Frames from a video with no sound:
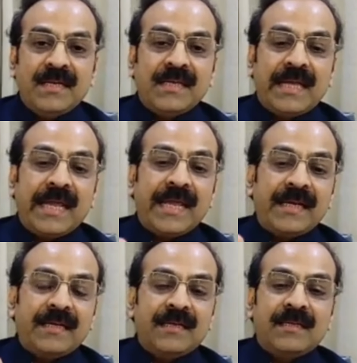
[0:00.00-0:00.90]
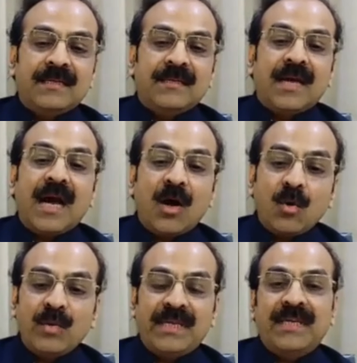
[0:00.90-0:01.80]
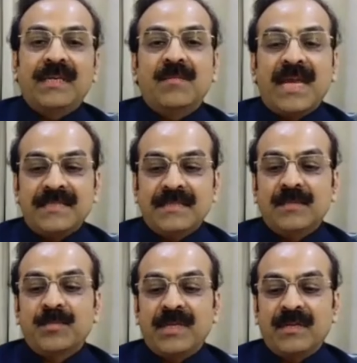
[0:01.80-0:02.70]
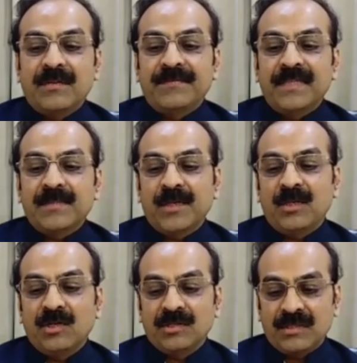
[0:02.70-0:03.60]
And uh, how we can imagine the period of this because the